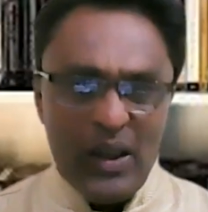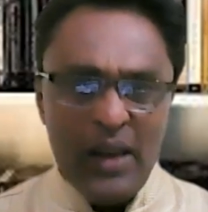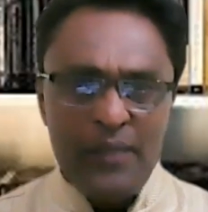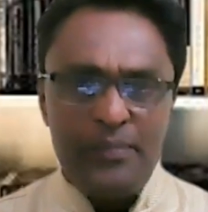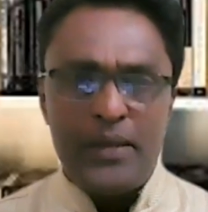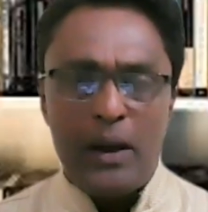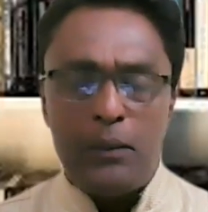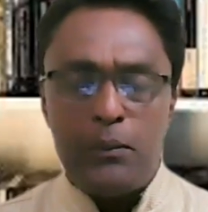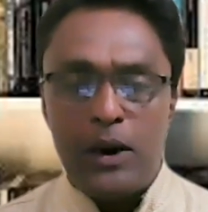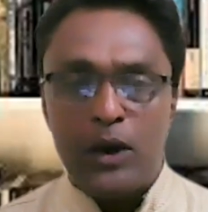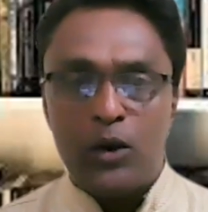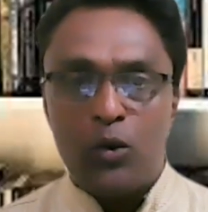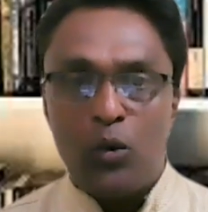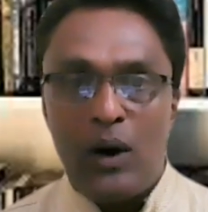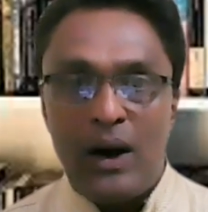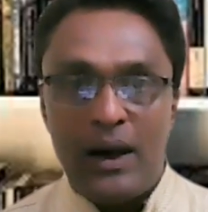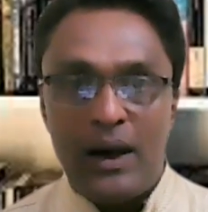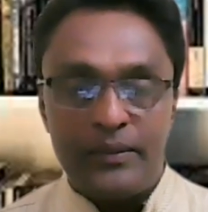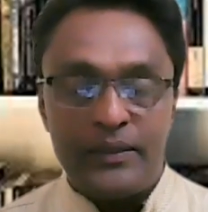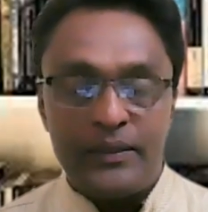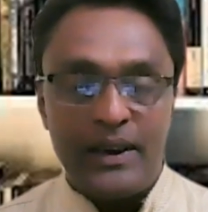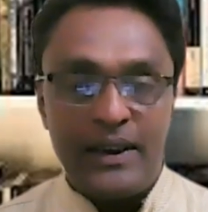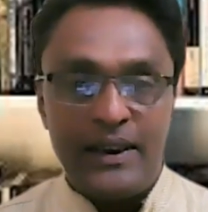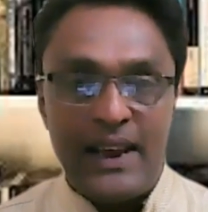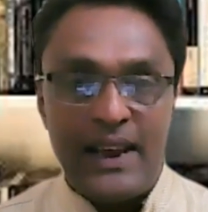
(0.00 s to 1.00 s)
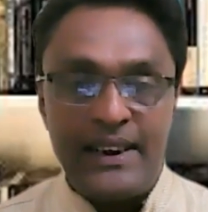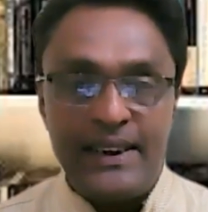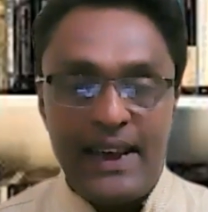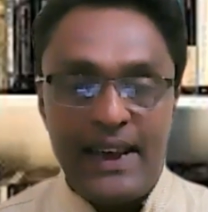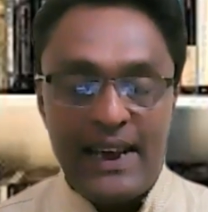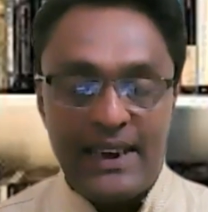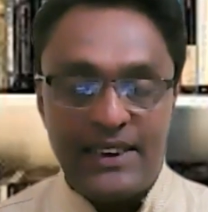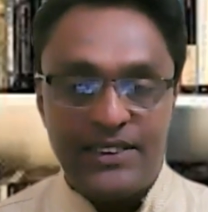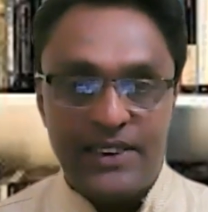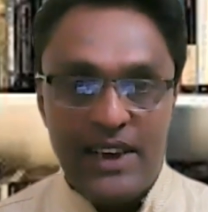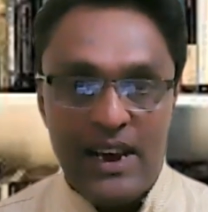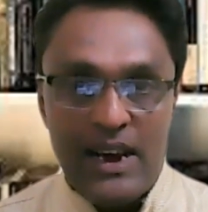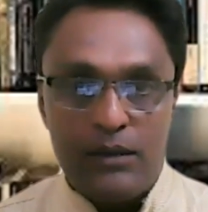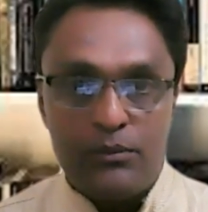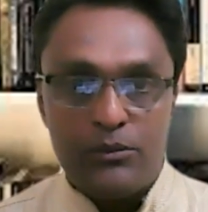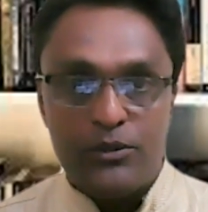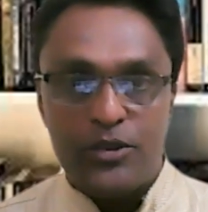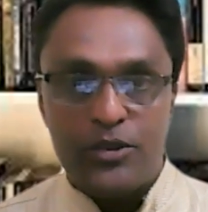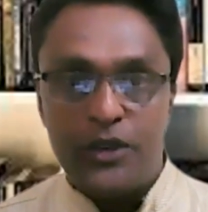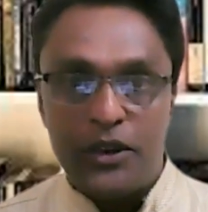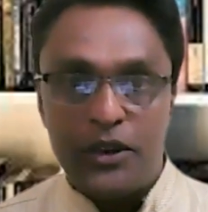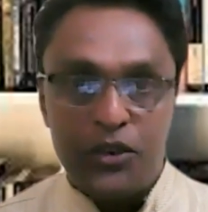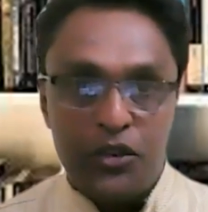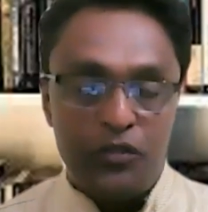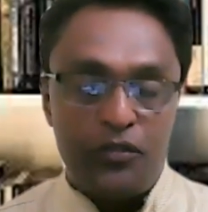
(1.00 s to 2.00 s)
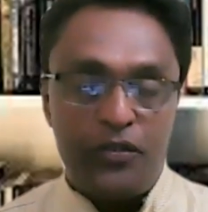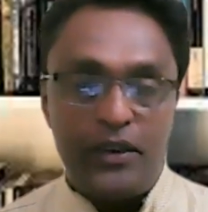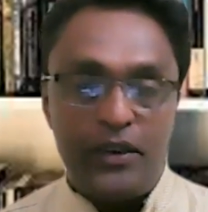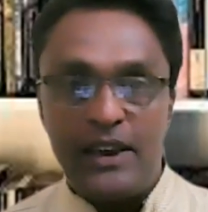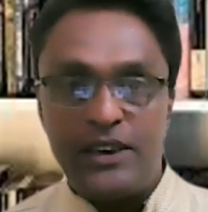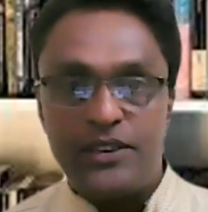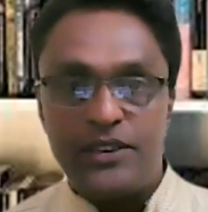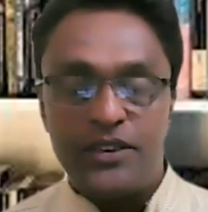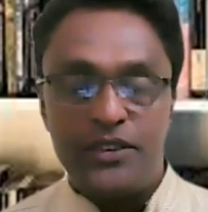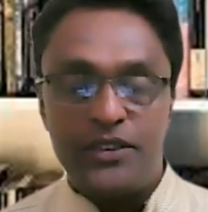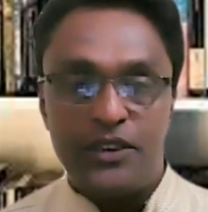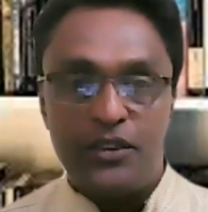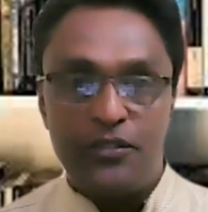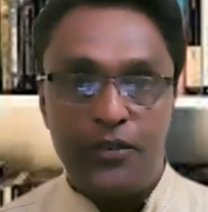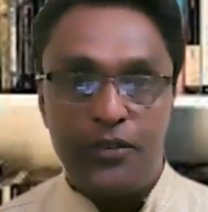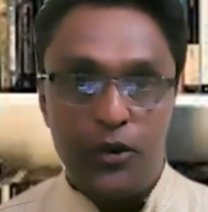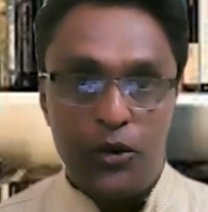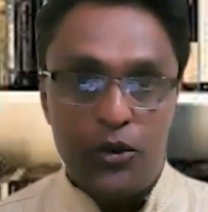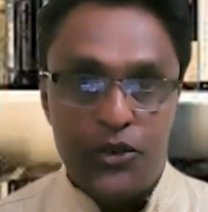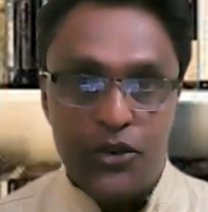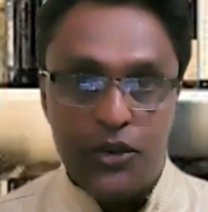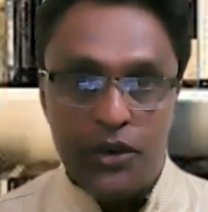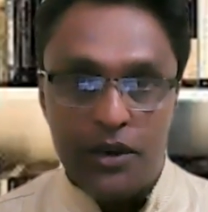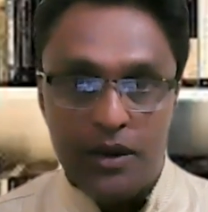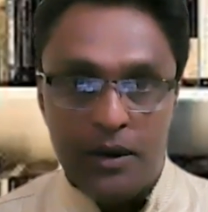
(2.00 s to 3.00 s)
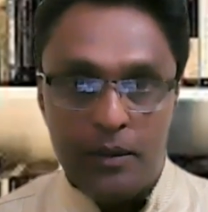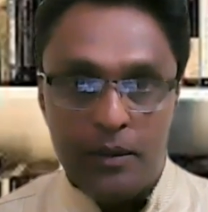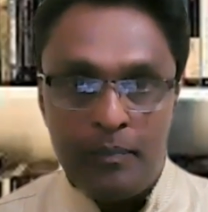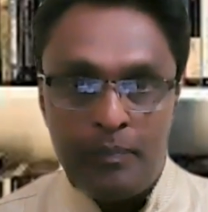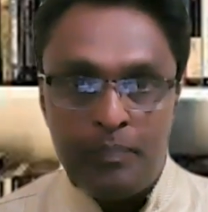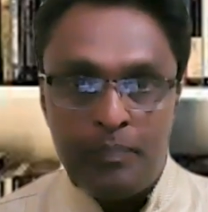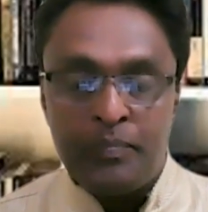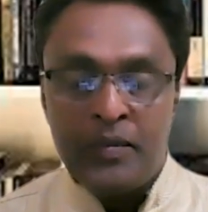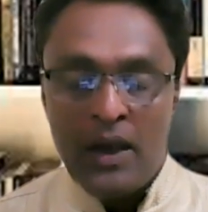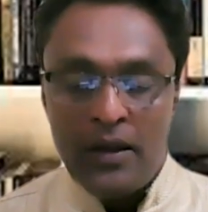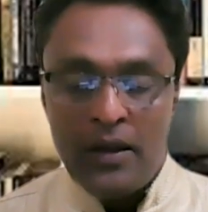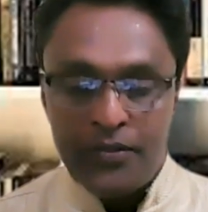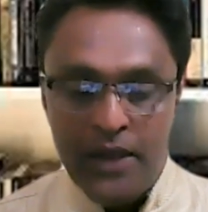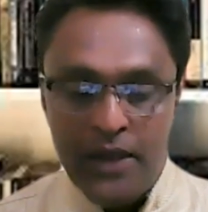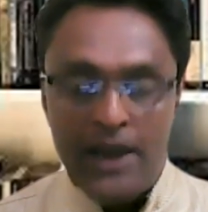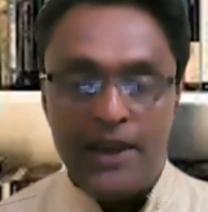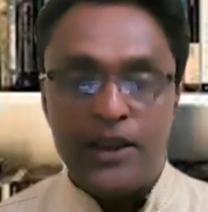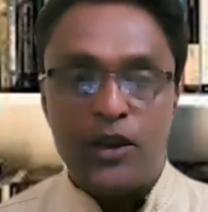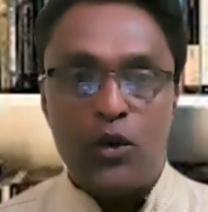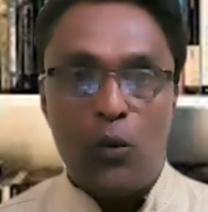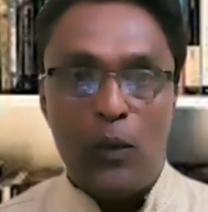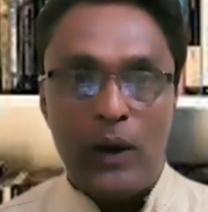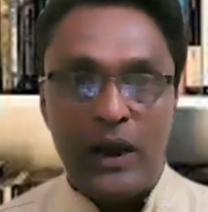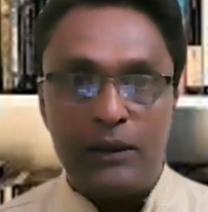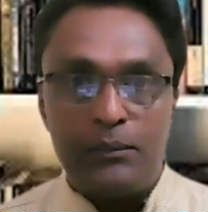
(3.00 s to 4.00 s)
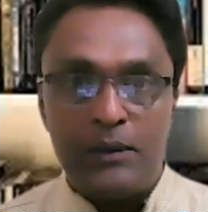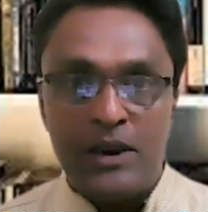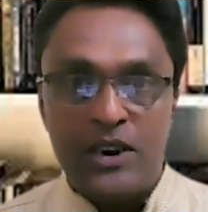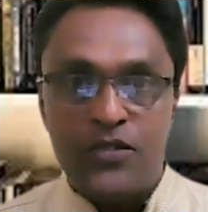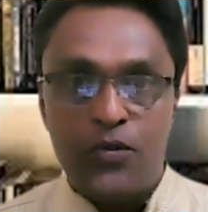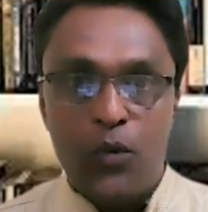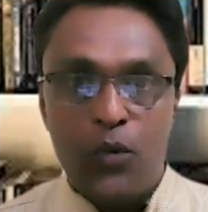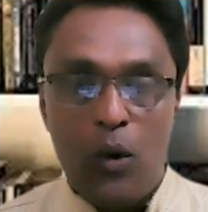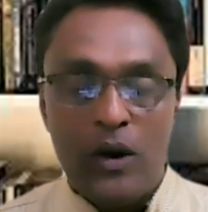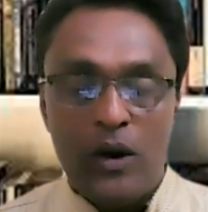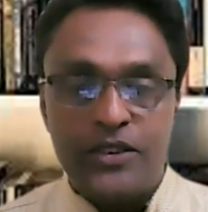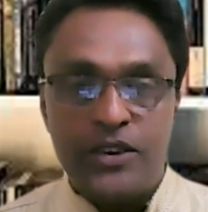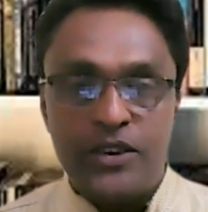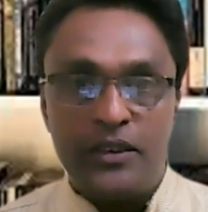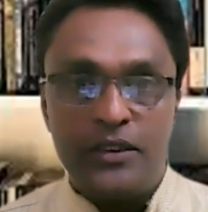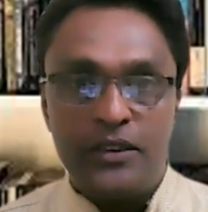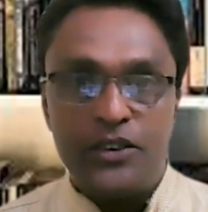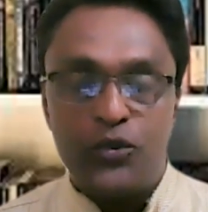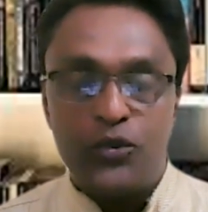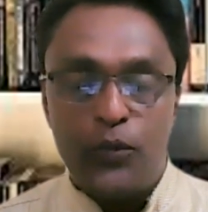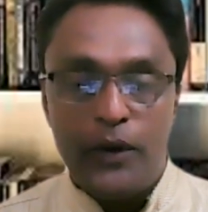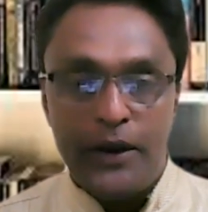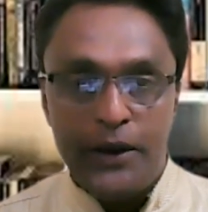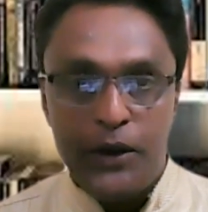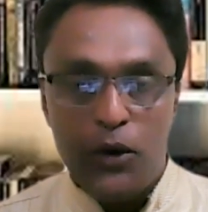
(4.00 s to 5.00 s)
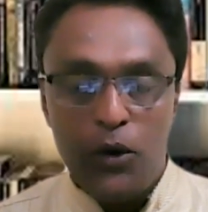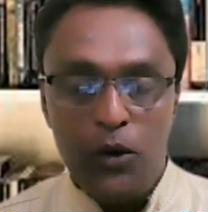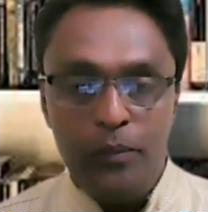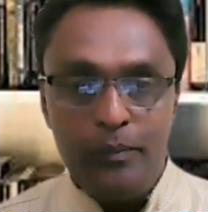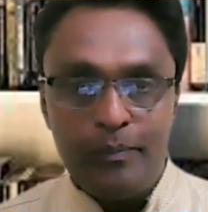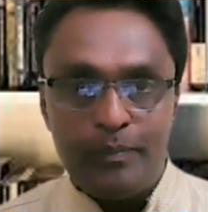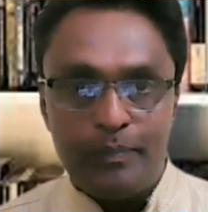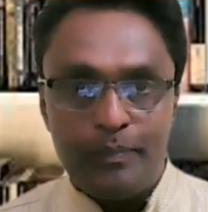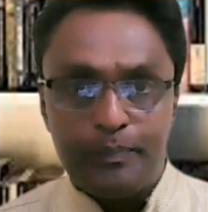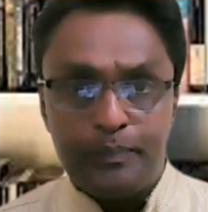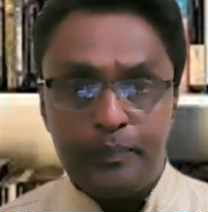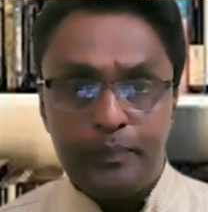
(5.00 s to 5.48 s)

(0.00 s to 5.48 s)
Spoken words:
number one in any exams that you face in the future. Thank you very much for watching this video.